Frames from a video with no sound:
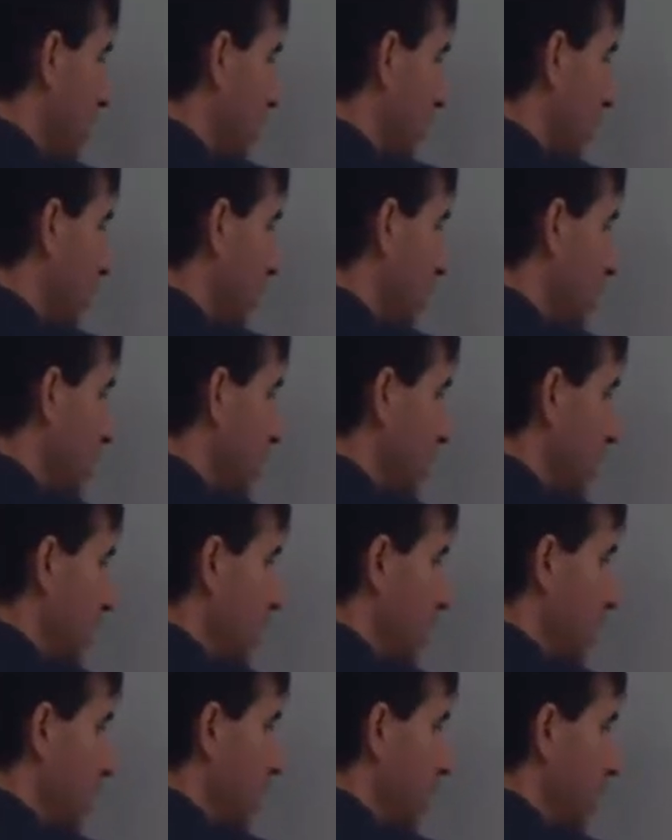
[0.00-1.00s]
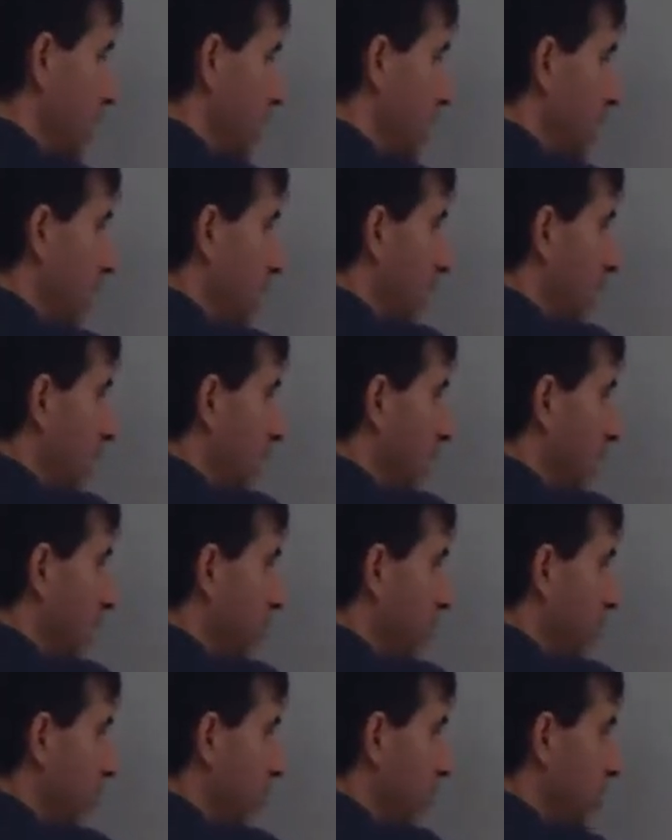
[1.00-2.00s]
times n. And now if
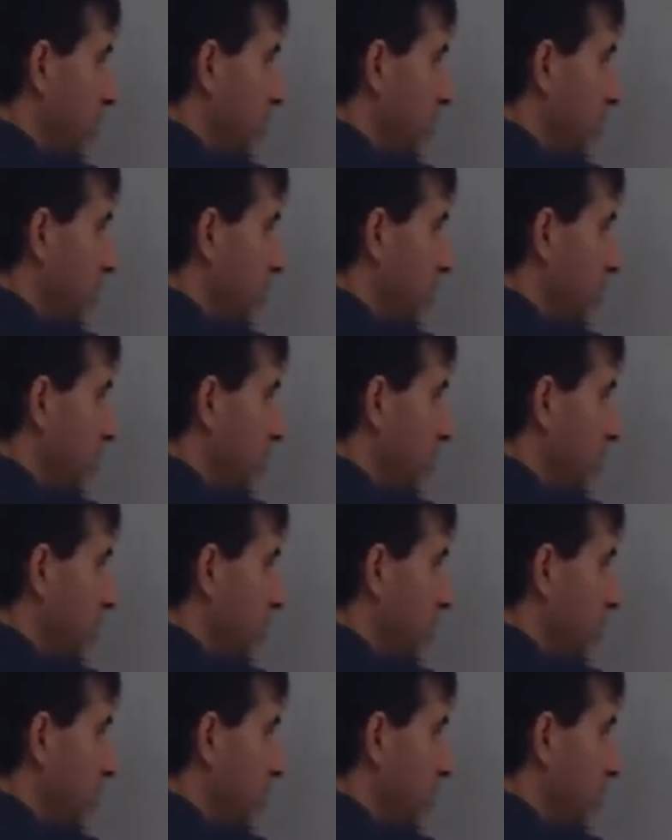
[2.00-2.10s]
you got